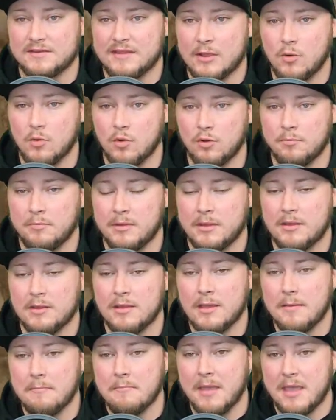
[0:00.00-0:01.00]
that they would be
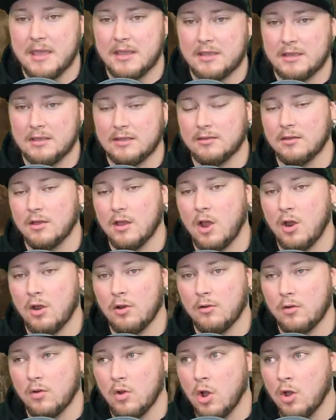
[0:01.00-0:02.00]
making
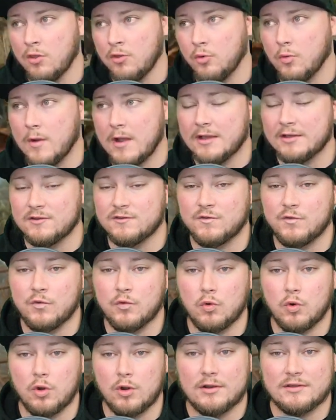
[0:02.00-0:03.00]
otherwise
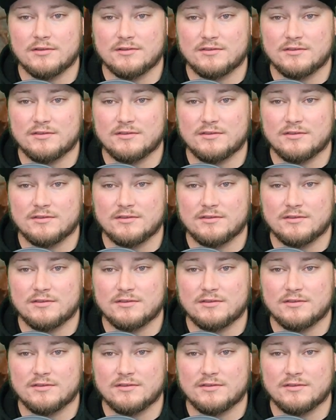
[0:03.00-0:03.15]
for